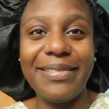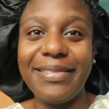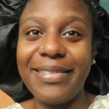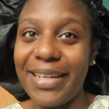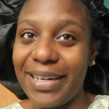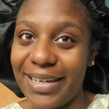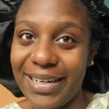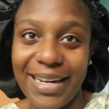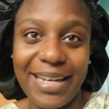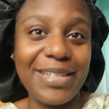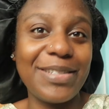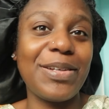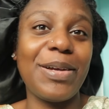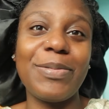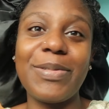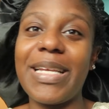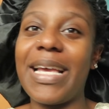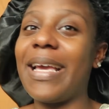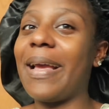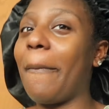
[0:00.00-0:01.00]
Da da da. So I
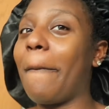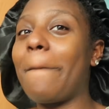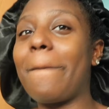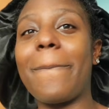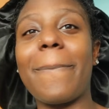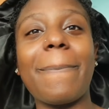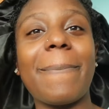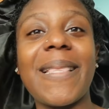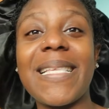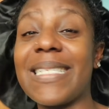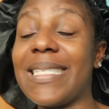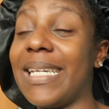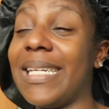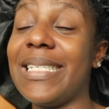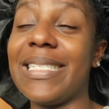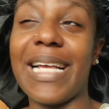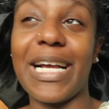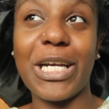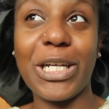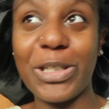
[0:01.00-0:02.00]
was like, that's the
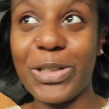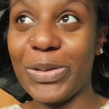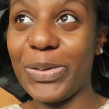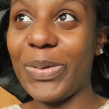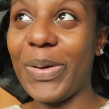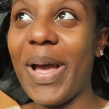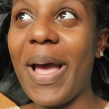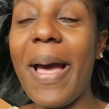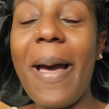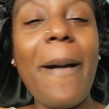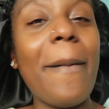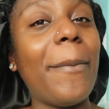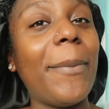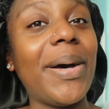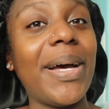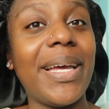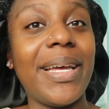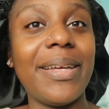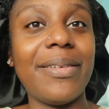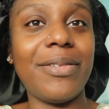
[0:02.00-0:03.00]
least I could do.
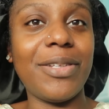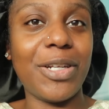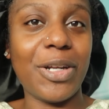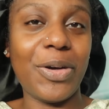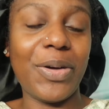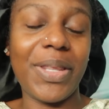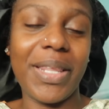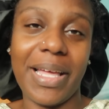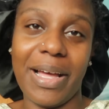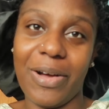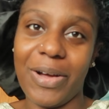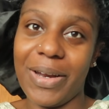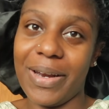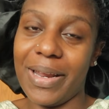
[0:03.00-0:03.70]
But you know, in the